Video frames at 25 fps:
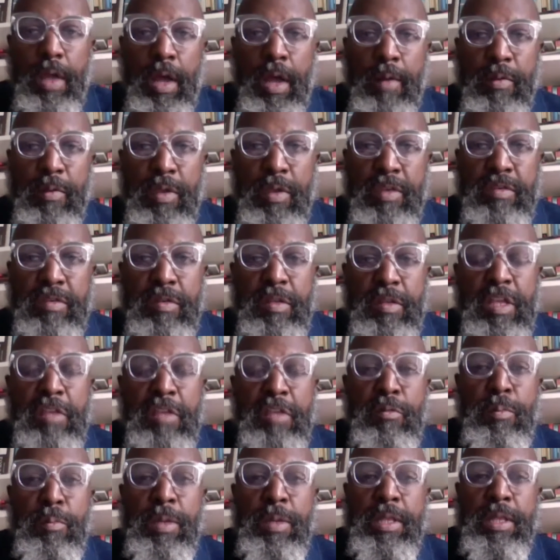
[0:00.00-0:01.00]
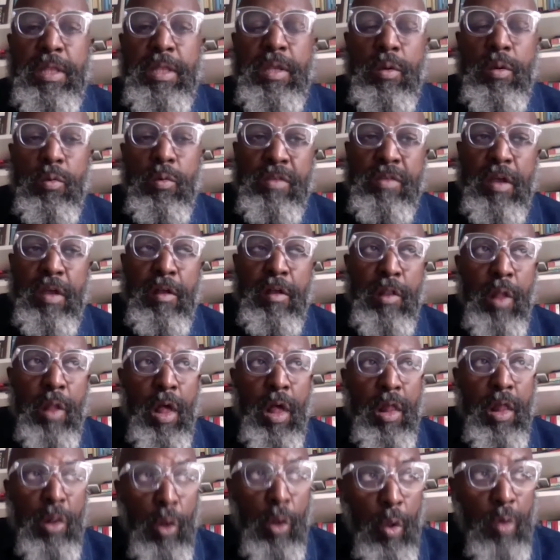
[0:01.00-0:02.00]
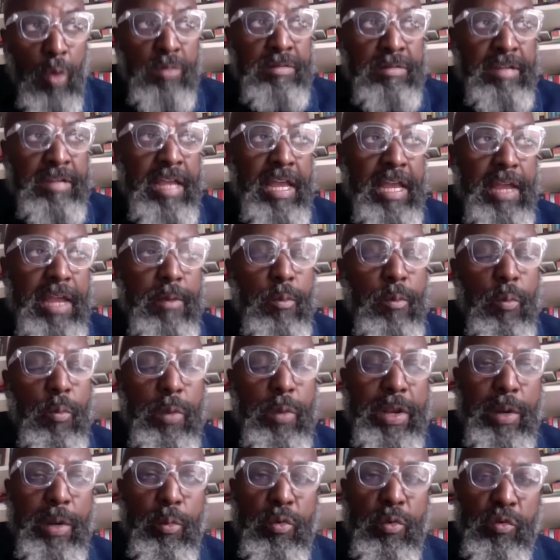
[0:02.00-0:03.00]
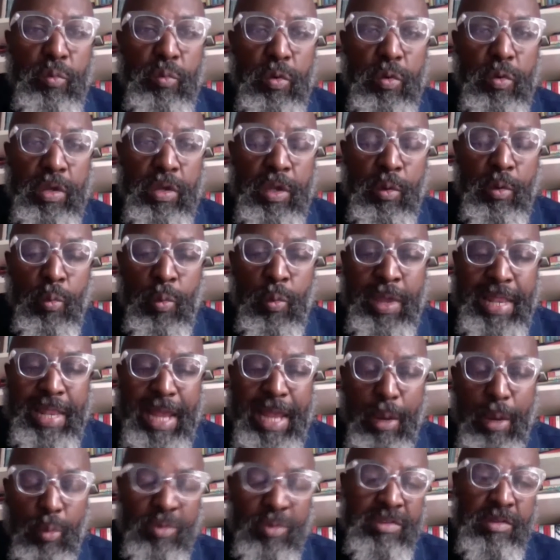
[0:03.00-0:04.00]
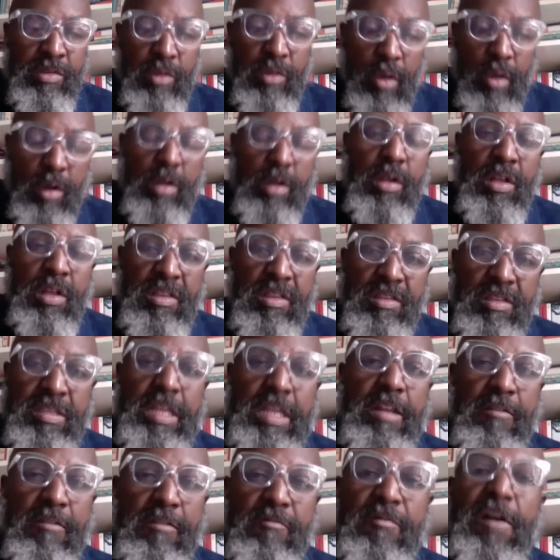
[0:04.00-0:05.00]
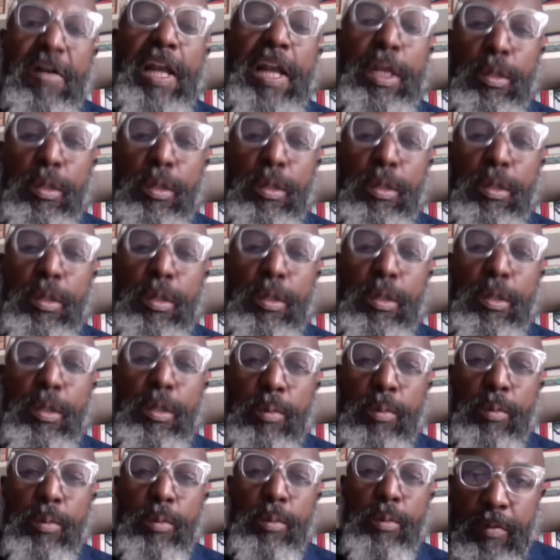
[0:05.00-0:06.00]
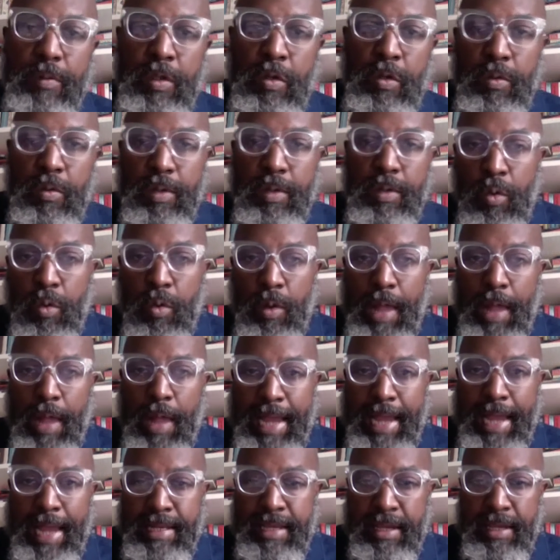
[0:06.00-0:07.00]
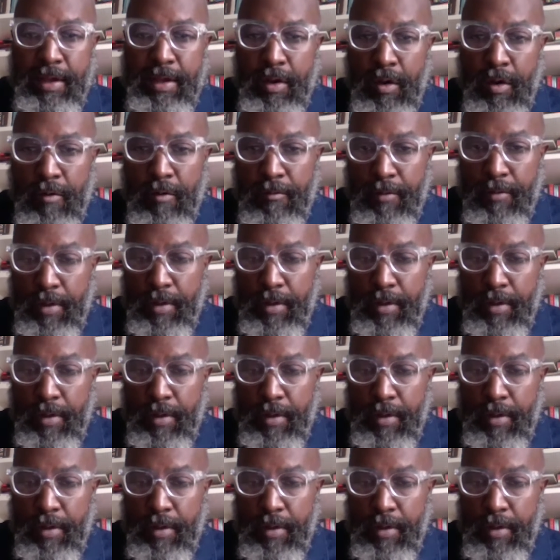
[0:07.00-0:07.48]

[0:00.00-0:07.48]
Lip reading: There was a long time when I was working where that was not considered valuable. You know, the whole idea of